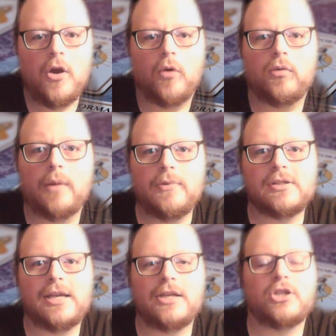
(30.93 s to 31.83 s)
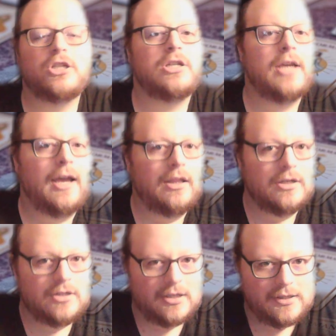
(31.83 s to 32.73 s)
represent
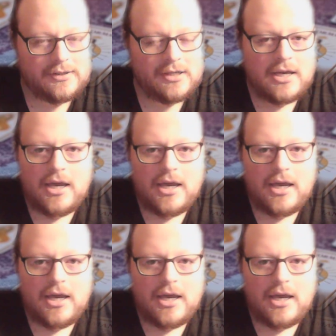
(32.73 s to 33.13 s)
challenges.